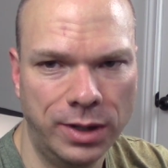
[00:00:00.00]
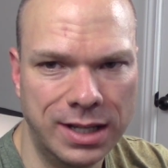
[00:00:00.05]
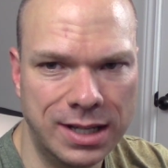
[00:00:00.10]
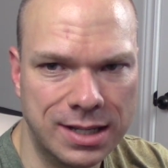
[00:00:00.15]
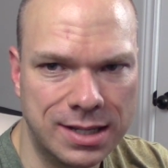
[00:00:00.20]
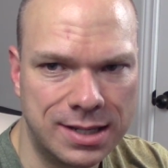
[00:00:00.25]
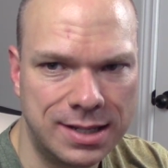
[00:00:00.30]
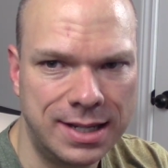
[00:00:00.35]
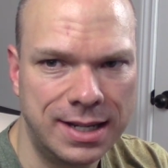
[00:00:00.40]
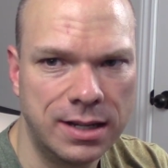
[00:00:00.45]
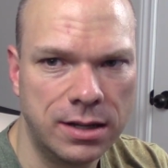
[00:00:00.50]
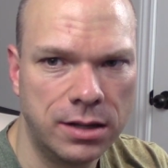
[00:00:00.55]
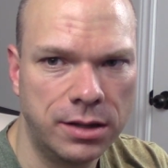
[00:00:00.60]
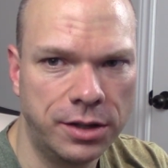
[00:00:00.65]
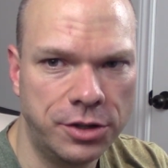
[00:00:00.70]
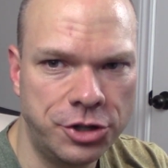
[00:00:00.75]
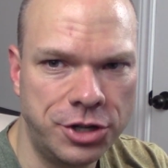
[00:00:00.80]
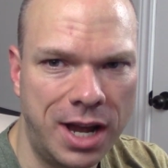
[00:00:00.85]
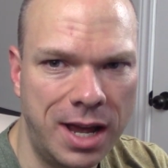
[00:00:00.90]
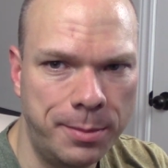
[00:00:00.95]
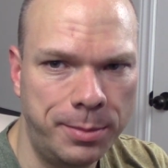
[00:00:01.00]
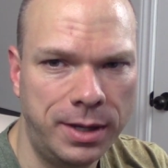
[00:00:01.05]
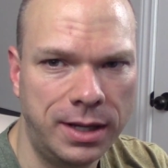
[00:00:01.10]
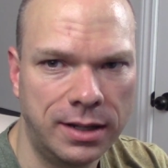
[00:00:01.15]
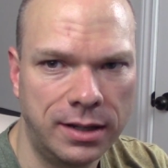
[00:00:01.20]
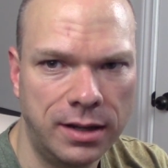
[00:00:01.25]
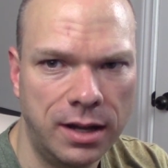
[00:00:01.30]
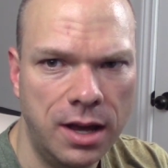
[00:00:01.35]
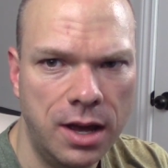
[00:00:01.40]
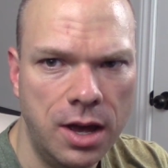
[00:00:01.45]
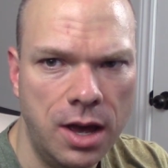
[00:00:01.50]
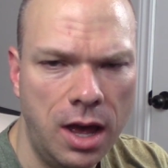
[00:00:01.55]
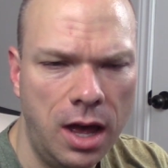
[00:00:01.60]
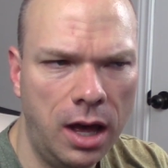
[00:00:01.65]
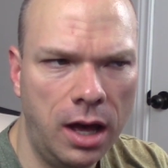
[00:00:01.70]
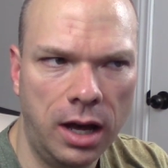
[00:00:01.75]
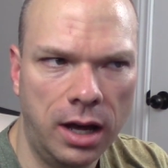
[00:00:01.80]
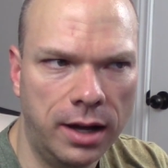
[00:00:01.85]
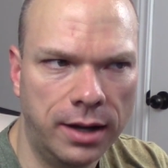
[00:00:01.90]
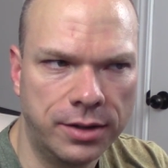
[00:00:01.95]
It is still the champion
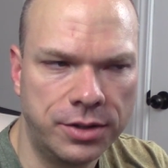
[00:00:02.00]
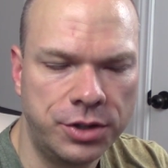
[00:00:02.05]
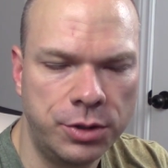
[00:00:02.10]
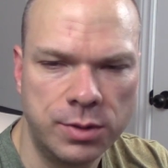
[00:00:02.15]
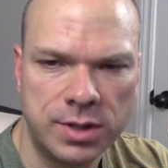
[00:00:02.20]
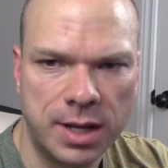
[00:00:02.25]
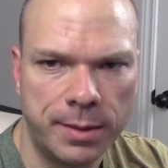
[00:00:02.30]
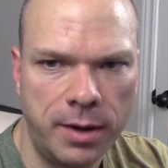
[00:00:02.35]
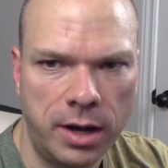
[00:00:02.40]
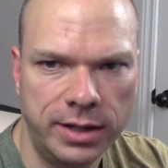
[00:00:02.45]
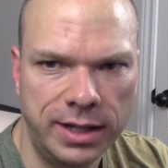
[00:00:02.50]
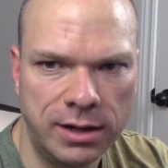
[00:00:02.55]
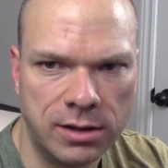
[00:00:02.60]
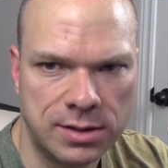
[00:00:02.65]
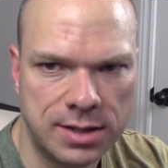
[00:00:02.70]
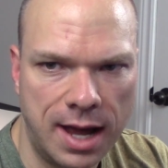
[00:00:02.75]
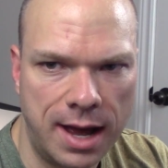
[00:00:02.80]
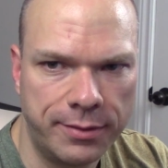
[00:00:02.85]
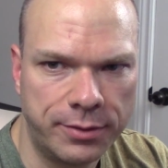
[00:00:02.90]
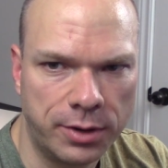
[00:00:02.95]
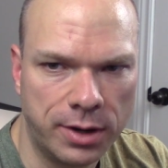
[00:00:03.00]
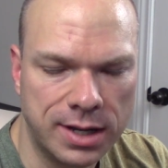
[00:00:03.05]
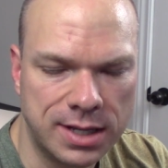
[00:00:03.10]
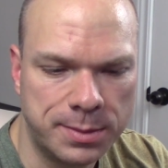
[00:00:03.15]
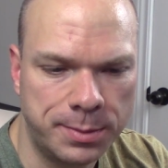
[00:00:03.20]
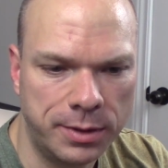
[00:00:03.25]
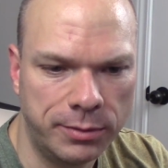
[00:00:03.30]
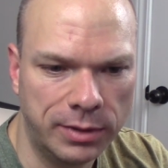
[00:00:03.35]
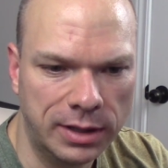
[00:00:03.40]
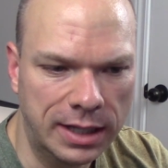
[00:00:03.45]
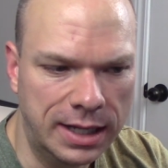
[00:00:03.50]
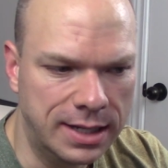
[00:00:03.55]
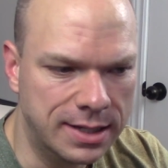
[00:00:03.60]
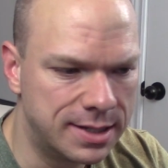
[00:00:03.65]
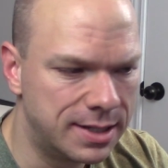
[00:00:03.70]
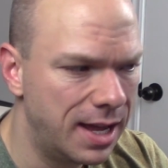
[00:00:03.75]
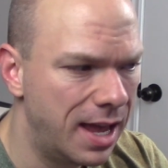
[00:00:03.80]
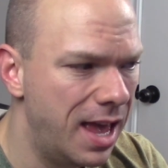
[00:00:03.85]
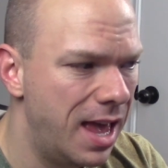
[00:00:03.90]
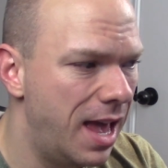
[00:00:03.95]
2 some odd years after it's been
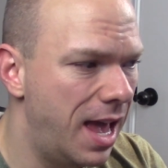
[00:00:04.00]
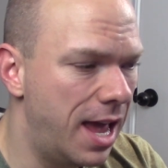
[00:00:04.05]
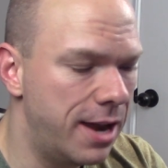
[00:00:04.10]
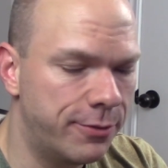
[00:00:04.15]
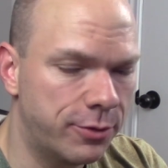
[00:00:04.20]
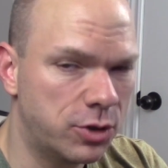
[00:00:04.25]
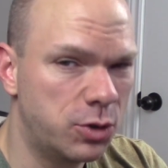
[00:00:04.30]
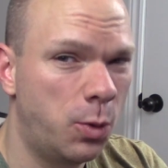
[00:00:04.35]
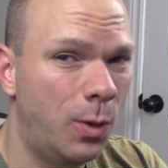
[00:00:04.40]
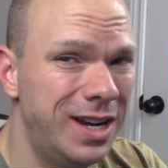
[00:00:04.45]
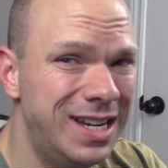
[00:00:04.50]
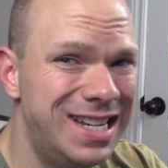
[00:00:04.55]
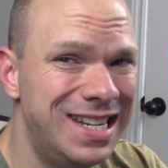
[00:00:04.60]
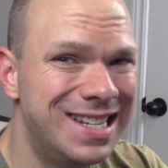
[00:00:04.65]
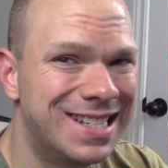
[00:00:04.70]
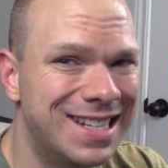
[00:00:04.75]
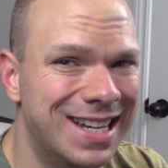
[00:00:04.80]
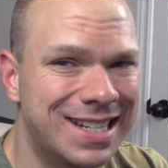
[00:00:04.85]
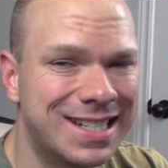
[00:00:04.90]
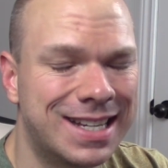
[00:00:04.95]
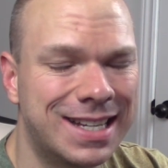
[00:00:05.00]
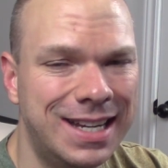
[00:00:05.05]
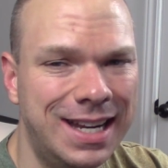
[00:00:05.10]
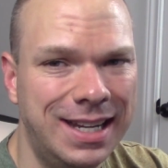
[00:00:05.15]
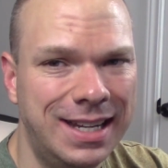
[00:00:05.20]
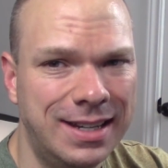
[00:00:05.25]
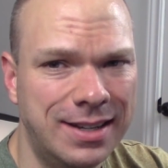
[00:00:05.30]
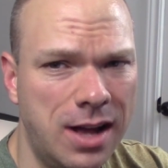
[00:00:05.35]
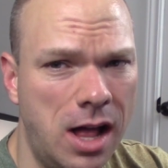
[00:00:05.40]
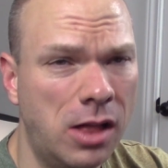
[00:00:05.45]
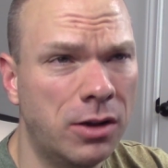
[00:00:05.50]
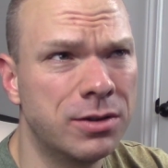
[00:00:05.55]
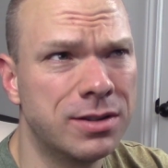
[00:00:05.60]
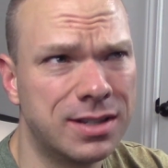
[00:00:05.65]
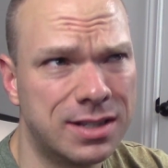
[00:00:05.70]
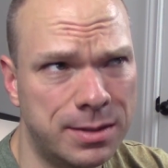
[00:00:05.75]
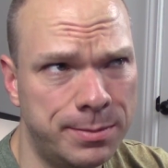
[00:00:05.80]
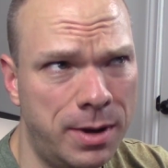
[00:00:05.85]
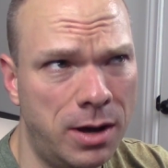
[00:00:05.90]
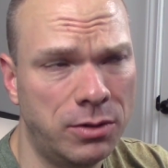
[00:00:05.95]
released, and for 26 Canadian dollars,
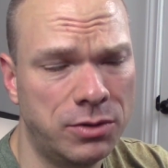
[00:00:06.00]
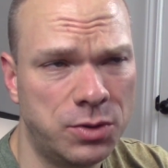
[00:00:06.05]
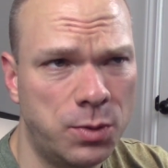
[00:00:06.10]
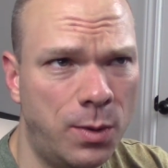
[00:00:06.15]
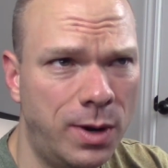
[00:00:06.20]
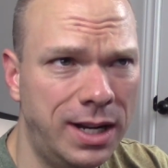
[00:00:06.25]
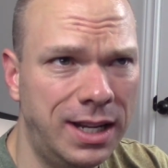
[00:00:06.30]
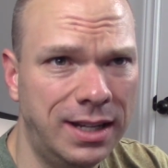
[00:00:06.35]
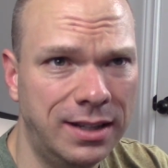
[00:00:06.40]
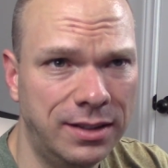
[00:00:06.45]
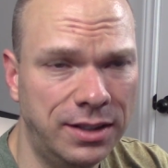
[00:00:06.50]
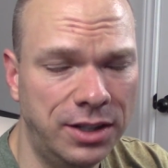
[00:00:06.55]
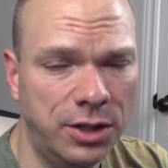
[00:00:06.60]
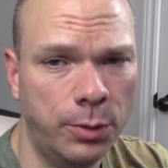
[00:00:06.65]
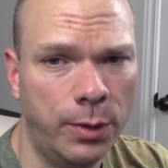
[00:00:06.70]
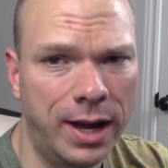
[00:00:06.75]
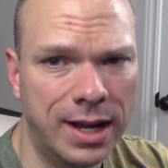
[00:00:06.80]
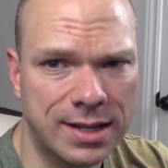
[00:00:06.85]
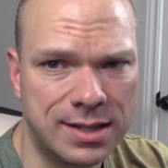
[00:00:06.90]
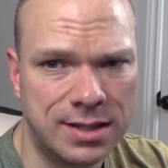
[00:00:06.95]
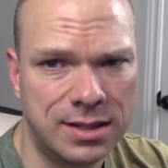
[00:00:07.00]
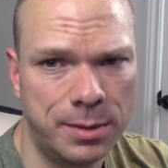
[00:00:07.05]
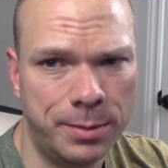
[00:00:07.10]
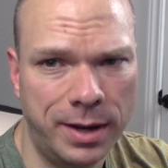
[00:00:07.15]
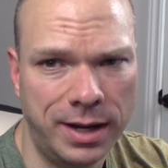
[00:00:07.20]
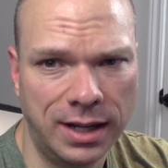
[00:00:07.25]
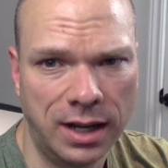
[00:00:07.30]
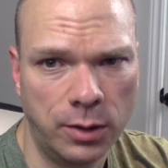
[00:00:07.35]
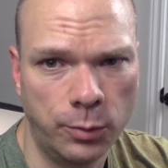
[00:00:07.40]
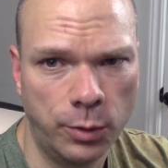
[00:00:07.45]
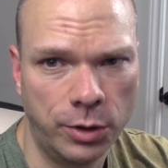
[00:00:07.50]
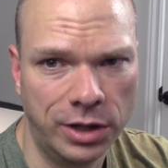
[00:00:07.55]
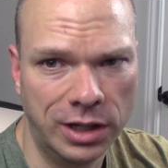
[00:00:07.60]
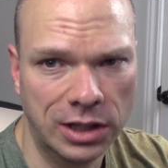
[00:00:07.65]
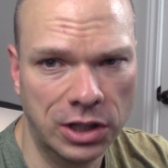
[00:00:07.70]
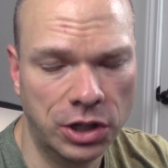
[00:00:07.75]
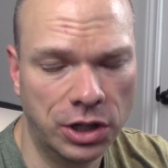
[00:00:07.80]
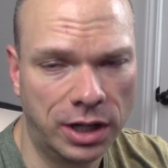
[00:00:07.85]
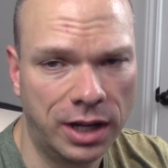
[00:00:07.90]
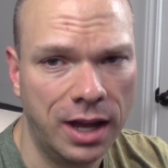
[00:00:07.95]
it's about 20 in the US, depending on where
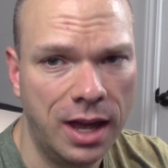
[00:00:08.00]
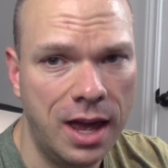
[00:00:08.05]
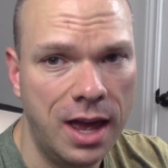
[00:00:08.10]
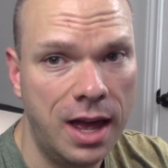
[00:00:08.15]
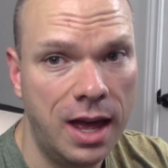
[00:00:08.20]
you look.